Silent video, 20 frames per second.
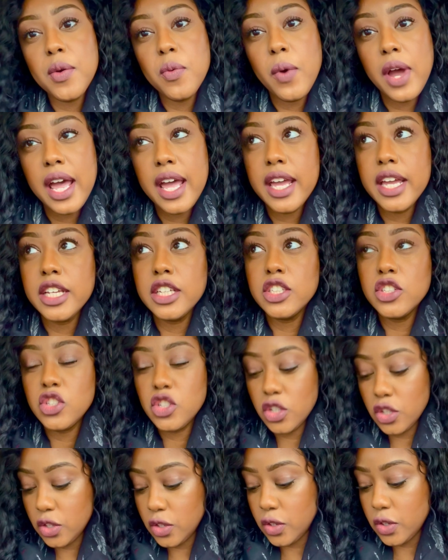way
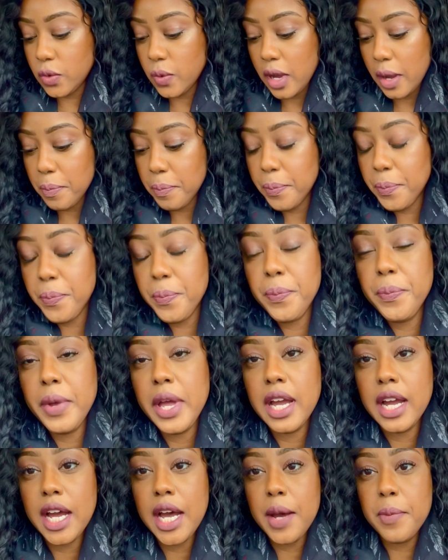to
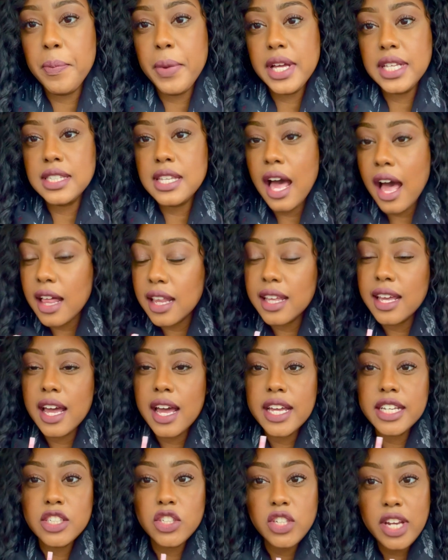pick up
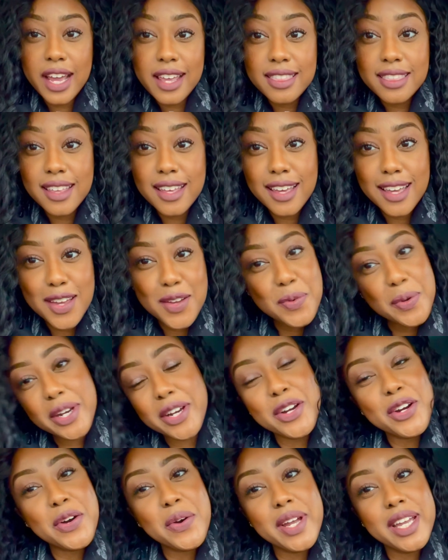Talia and Chanthi.
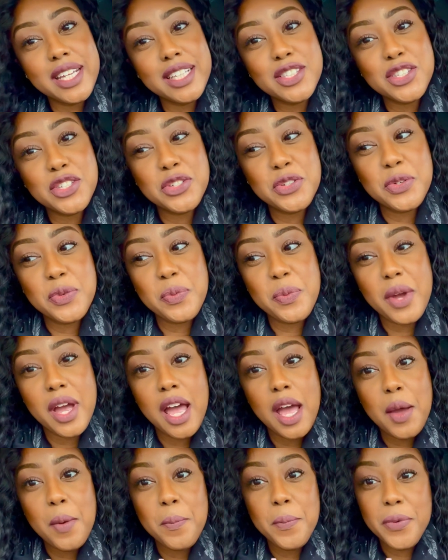We're going to
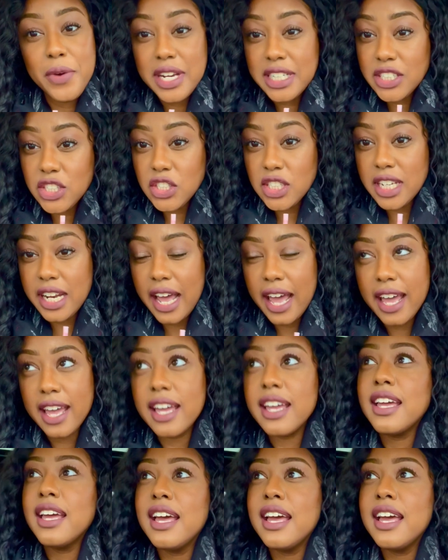brunch today.